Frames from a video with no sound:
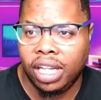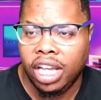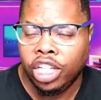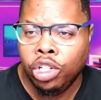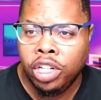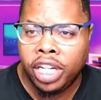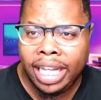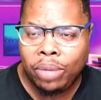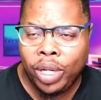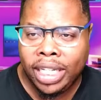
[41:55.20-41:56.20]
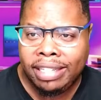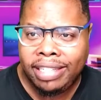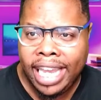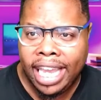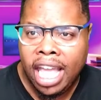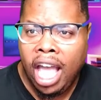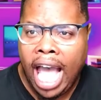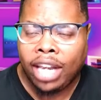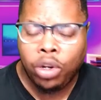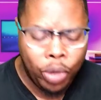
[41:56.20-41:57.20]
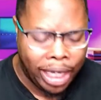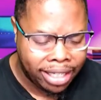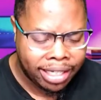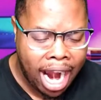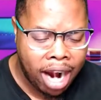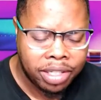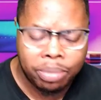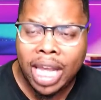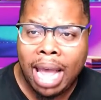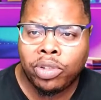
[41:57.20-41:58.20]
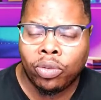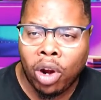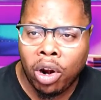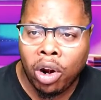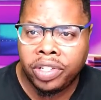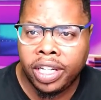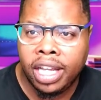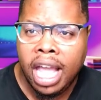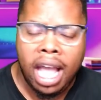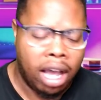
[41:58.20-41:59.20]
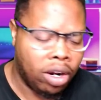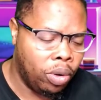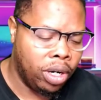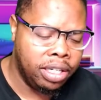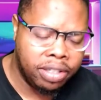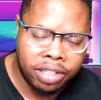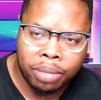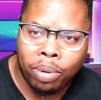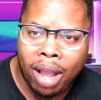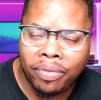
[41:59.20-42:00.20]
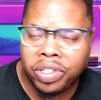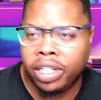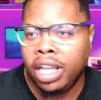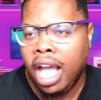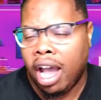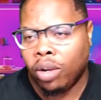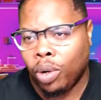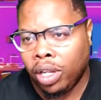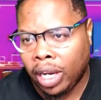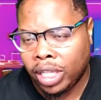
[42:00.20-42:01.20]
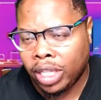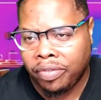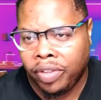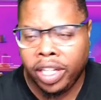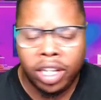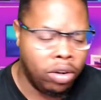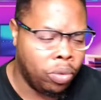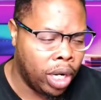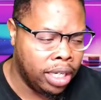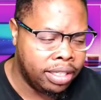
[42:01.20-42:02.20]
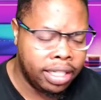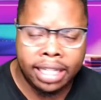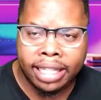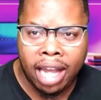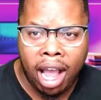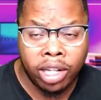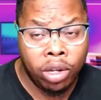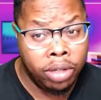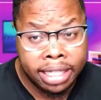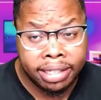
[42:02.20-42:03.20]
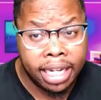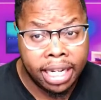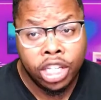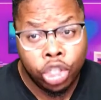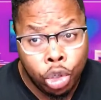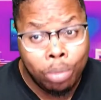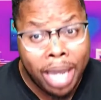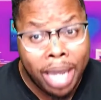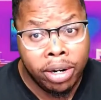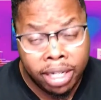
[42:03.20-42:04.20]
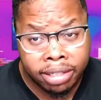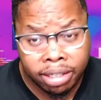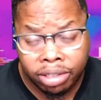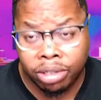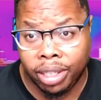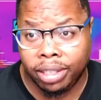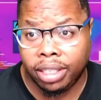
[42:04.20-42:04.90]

You're looking at what he said. I know we get tired sometimes of rehearsing it. I don't want to listen to the prophecy. I don't want to look at that video. I don't want to listen at that audio. Listen, you better listen to it.